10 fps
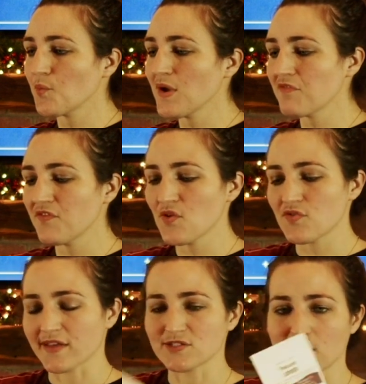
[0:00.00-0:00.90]
we have a few
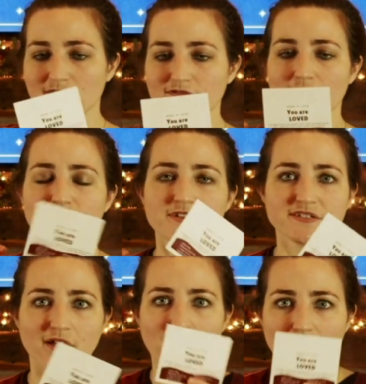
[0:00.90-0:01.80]
things. We have,
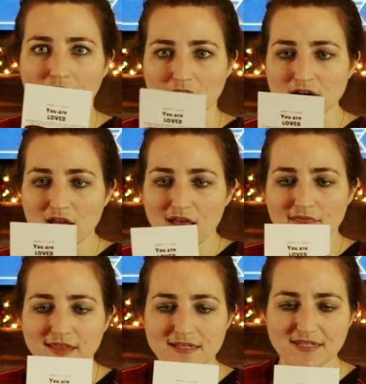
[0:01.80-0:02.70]
first of all, a card
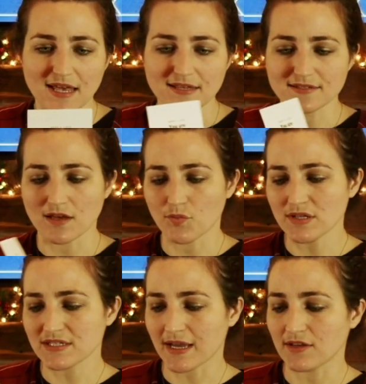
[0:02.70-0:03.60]
that says on
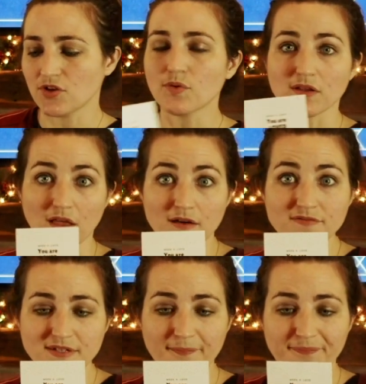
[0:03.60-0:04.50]
one side, "You are
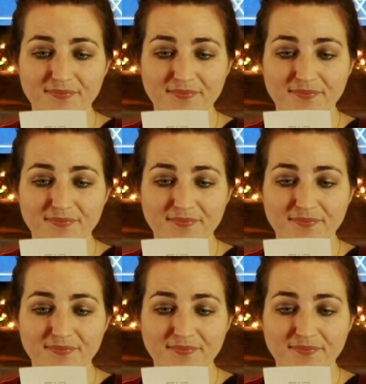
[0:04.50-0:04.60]
loved,"